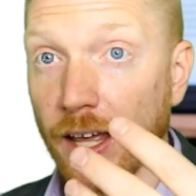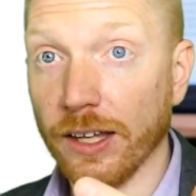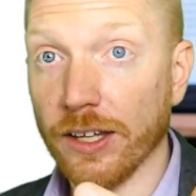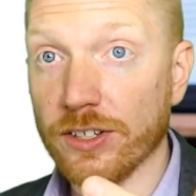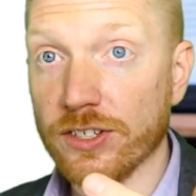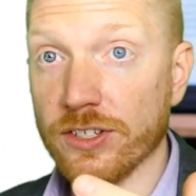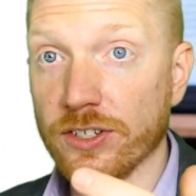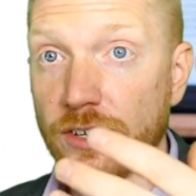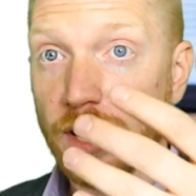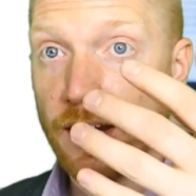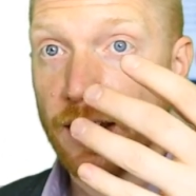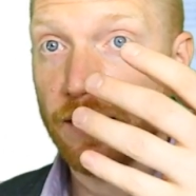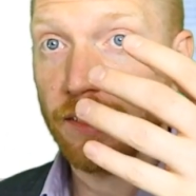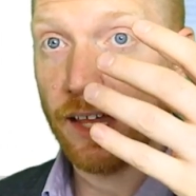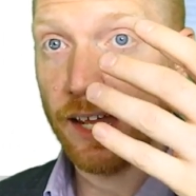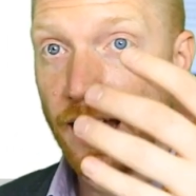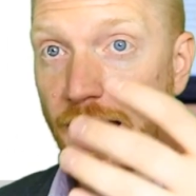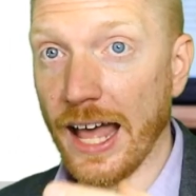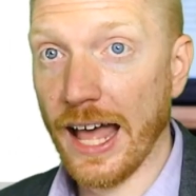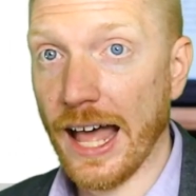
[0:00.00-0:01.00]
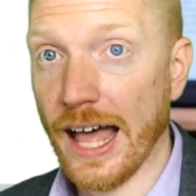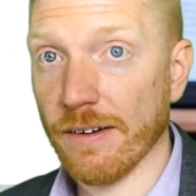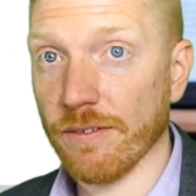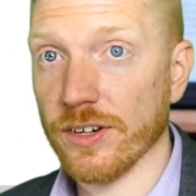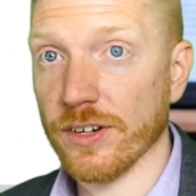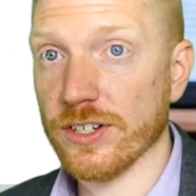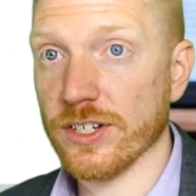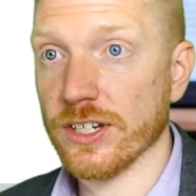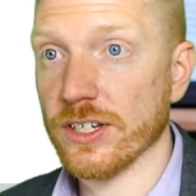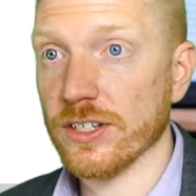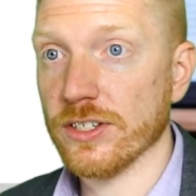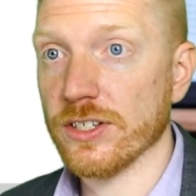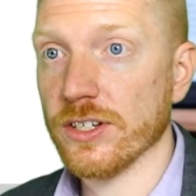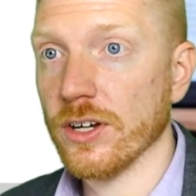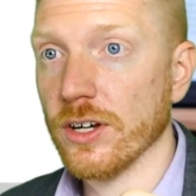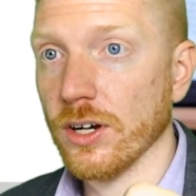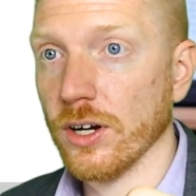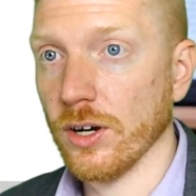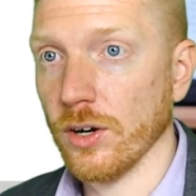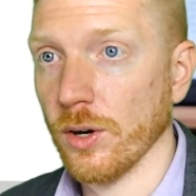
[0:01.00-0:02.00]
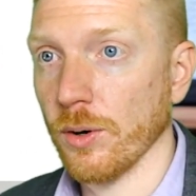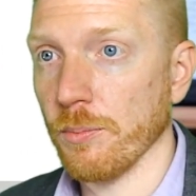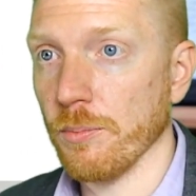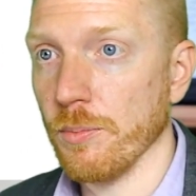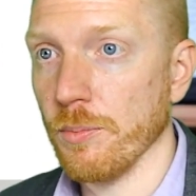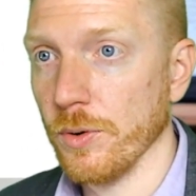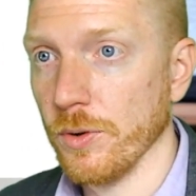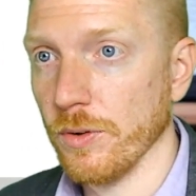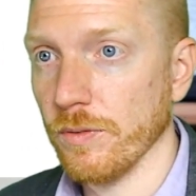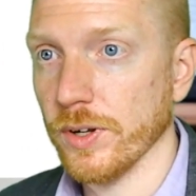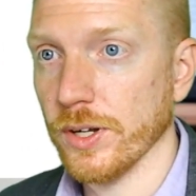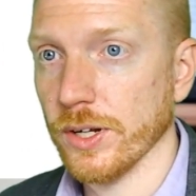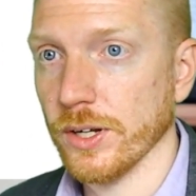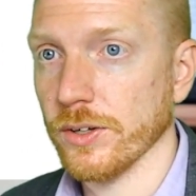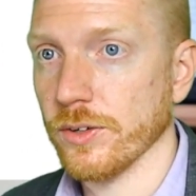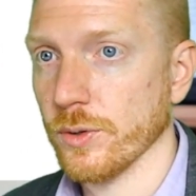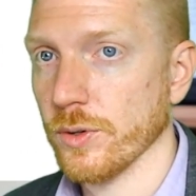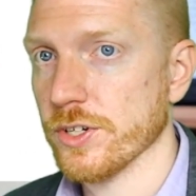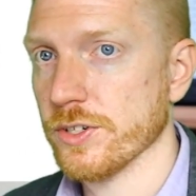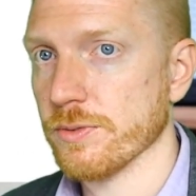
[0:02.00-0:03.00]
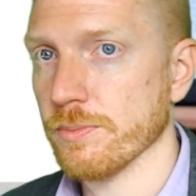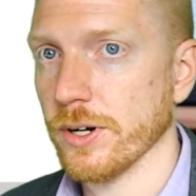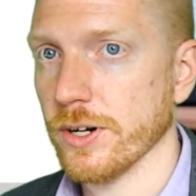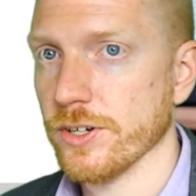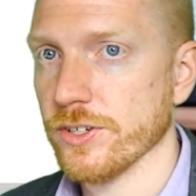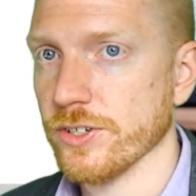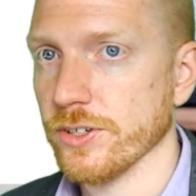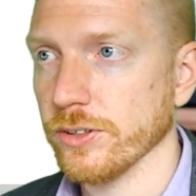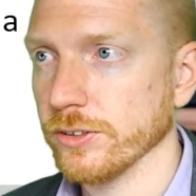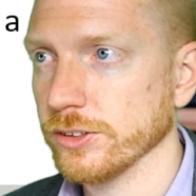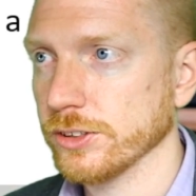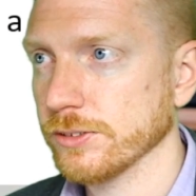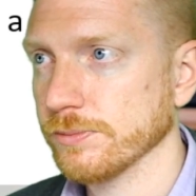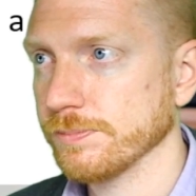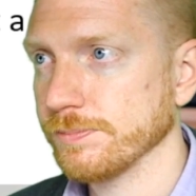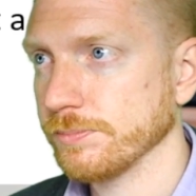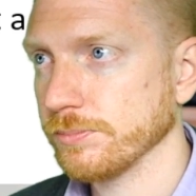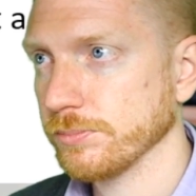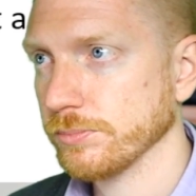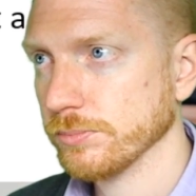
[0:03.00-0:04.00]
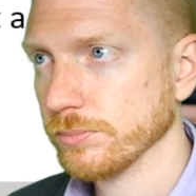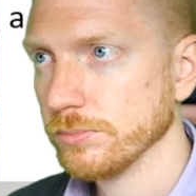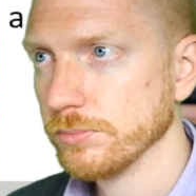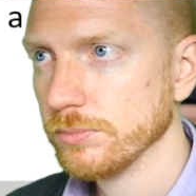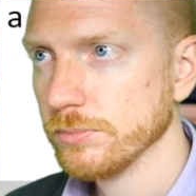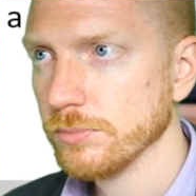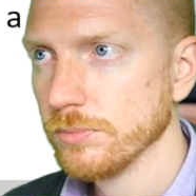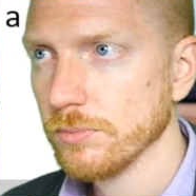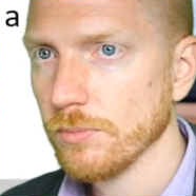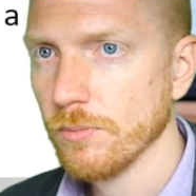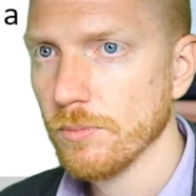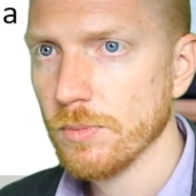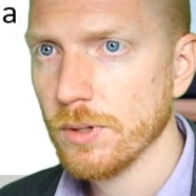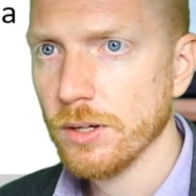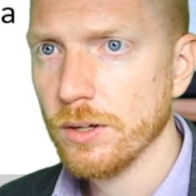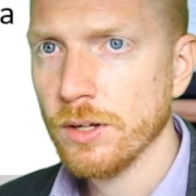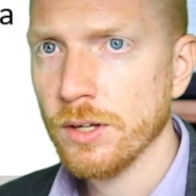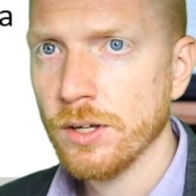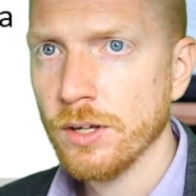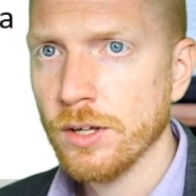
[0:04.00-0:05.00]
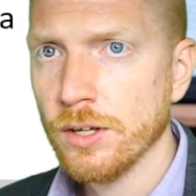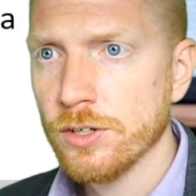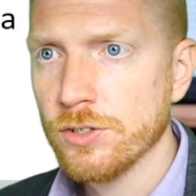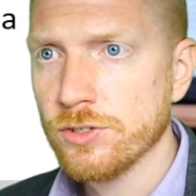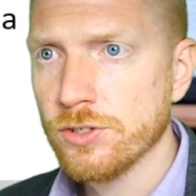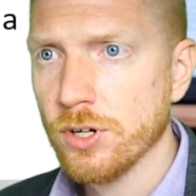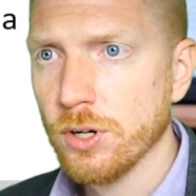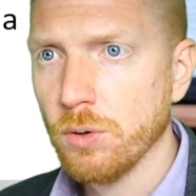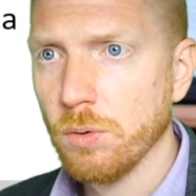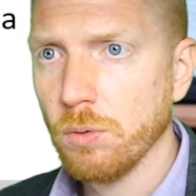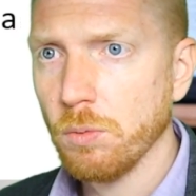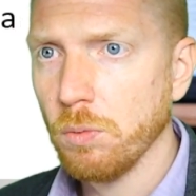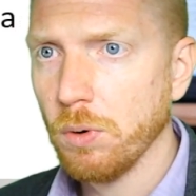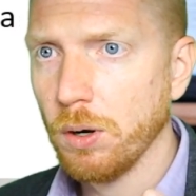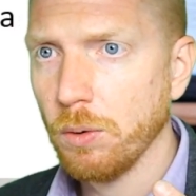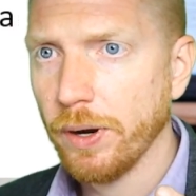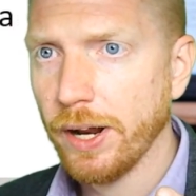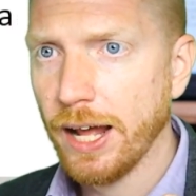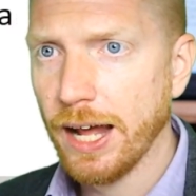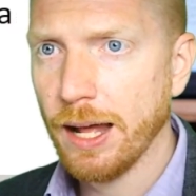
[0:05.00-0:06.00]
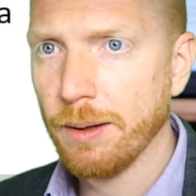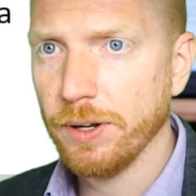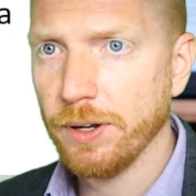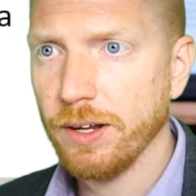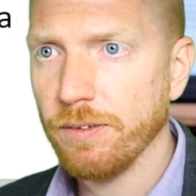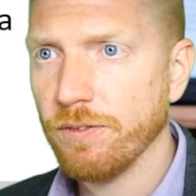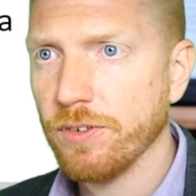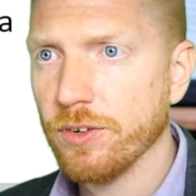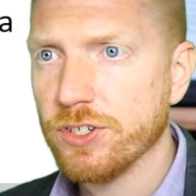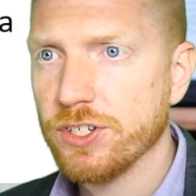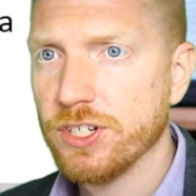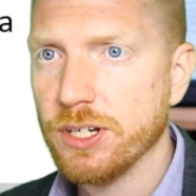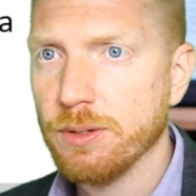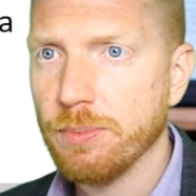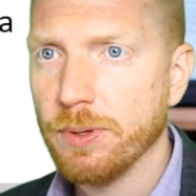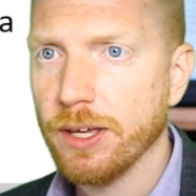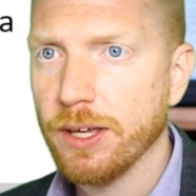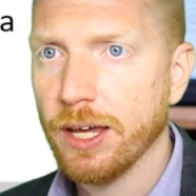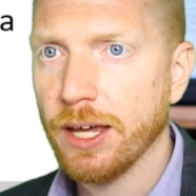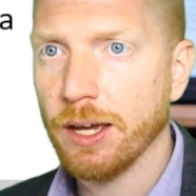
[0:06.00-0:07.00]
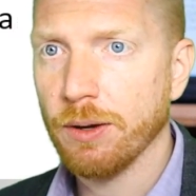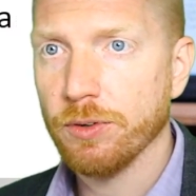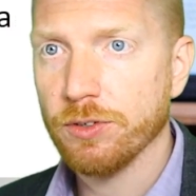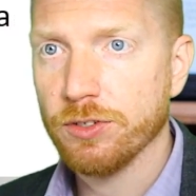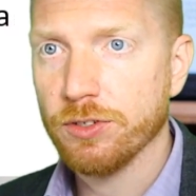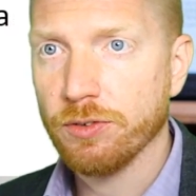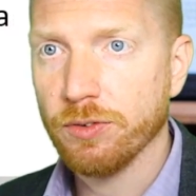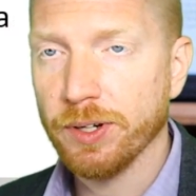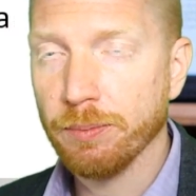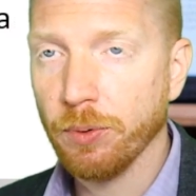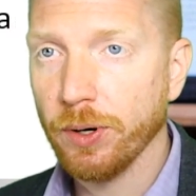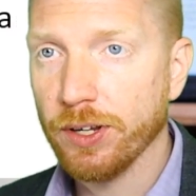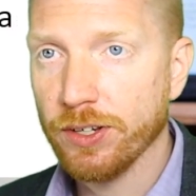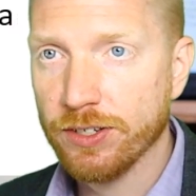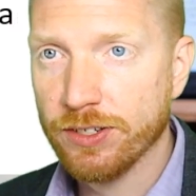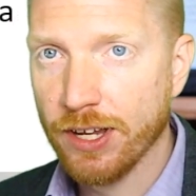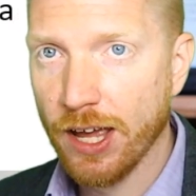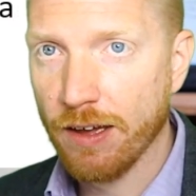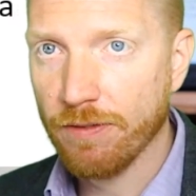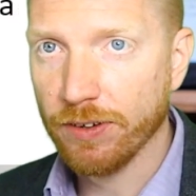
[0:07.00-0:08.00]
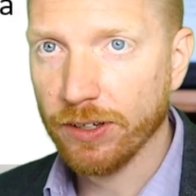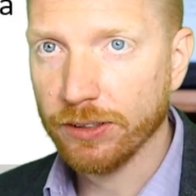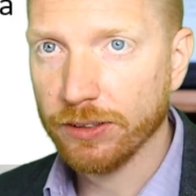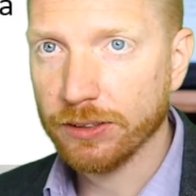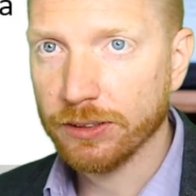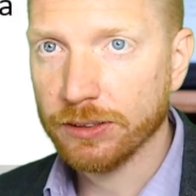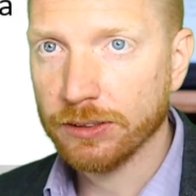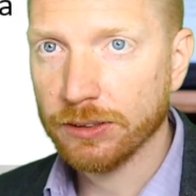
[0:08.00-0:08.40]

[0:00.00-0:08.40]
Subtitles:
Illustrating that averages are moving towards marginals. So what would happen if your GPA was 3.7?